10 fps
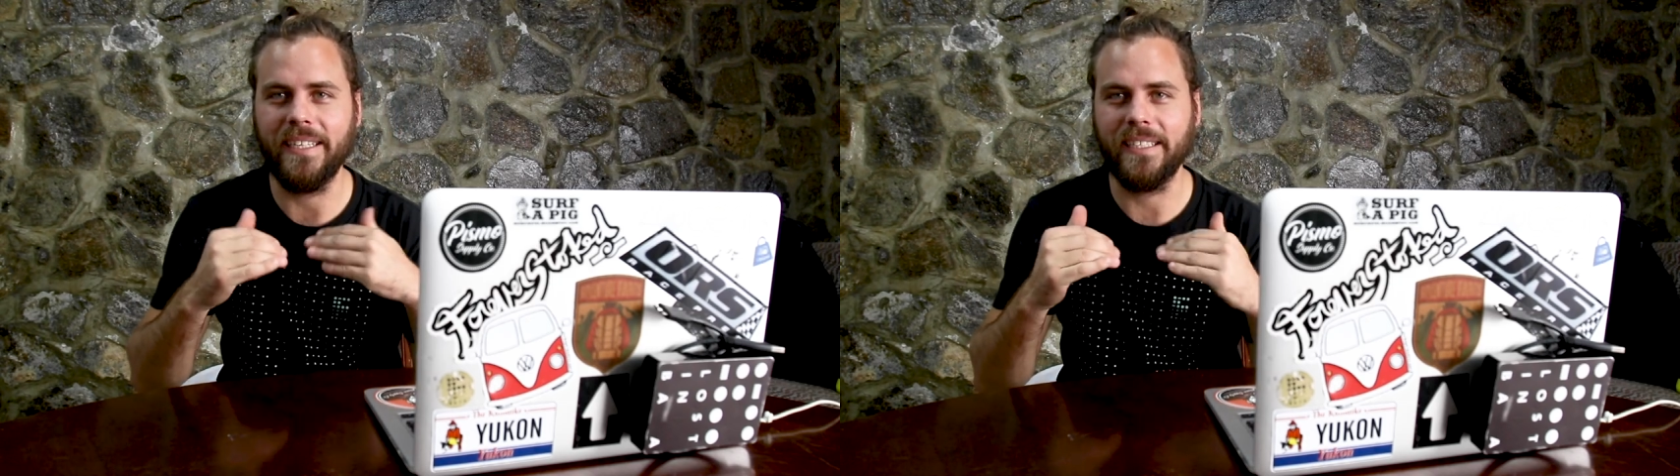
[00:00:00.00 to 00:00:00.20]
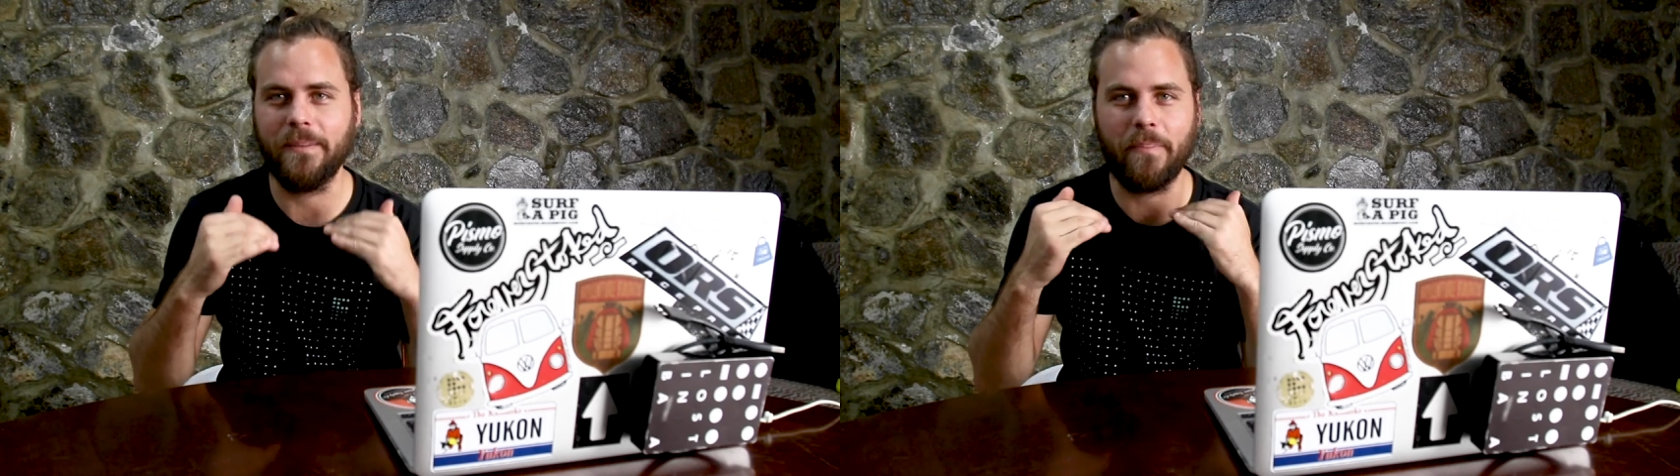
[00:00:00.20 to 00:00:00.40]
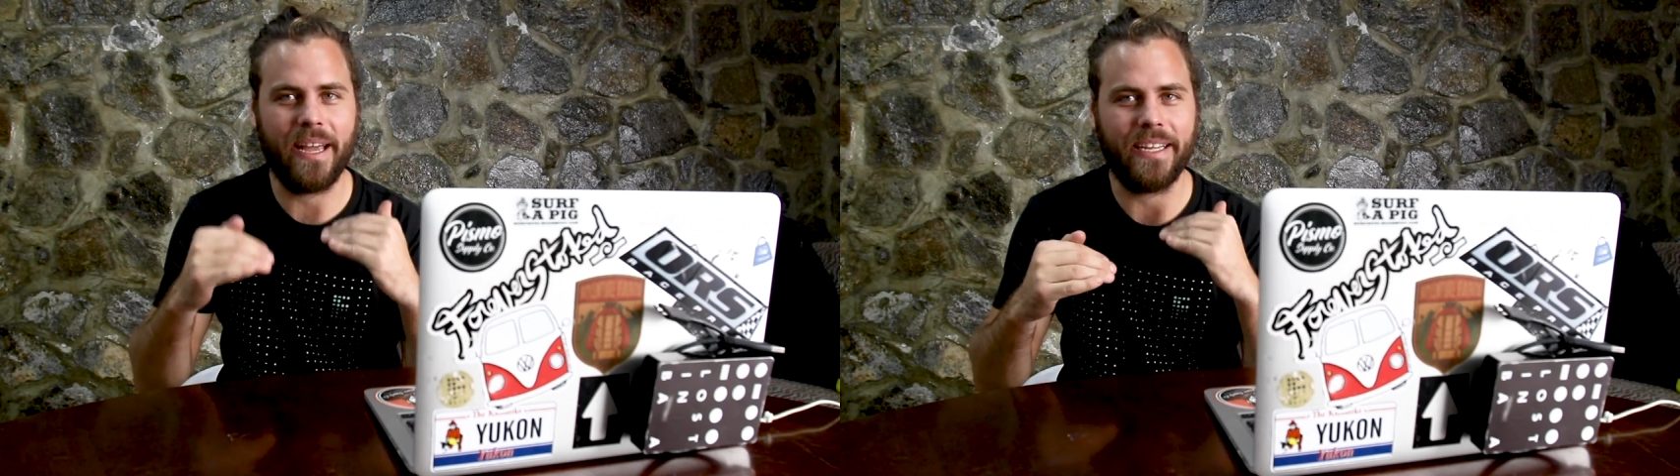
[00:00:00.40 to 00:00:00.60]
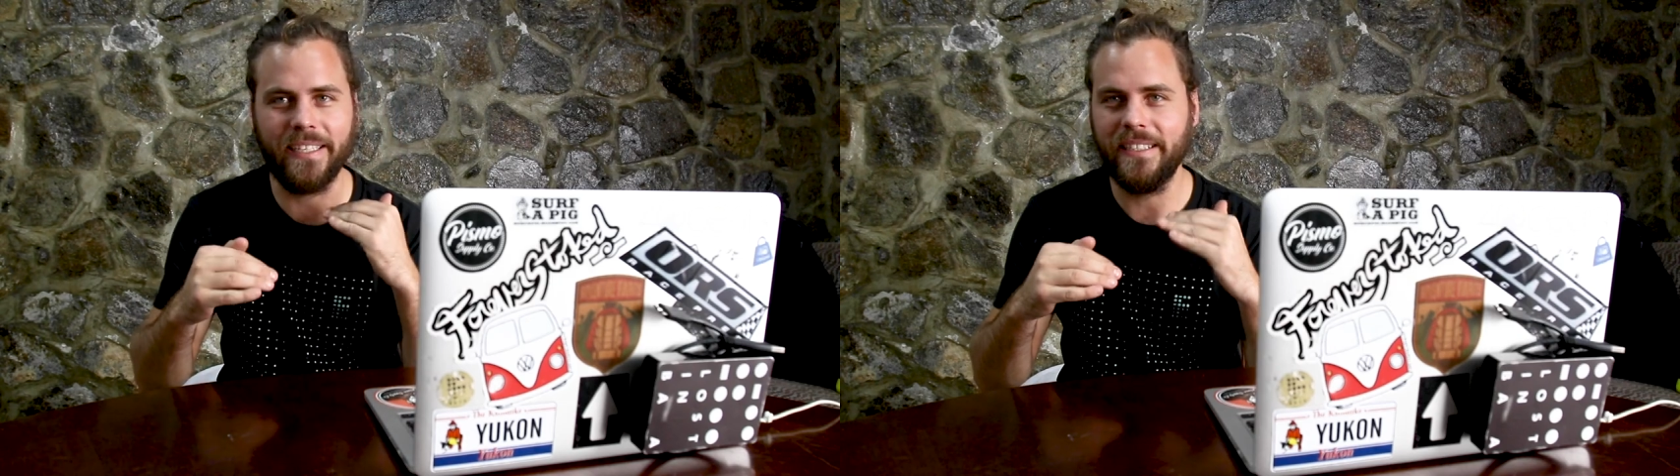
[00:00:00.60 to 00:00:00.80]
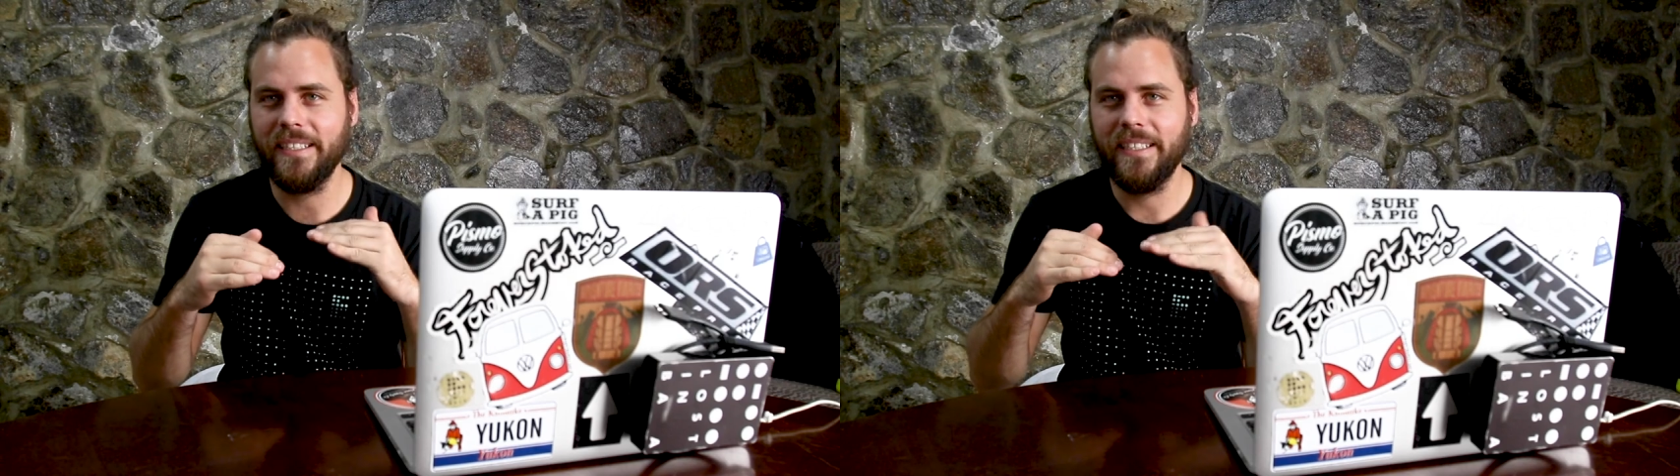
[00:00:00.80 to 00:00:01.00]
It doesn't make it